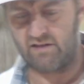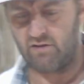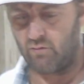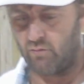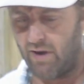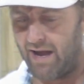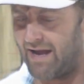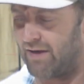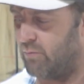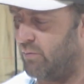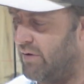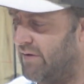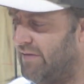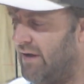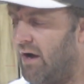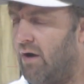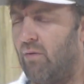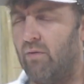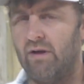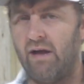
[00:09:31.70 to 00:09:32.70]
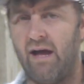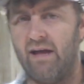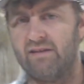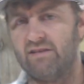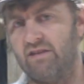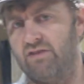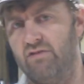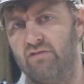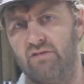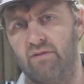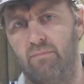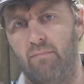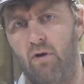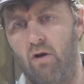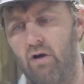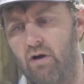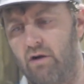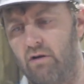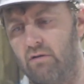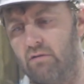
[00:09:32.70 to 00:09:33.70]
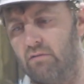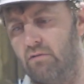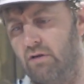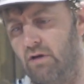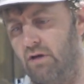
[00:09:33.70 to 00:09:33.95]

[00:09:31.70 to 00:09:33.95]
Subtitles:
to write with. I just use a marker.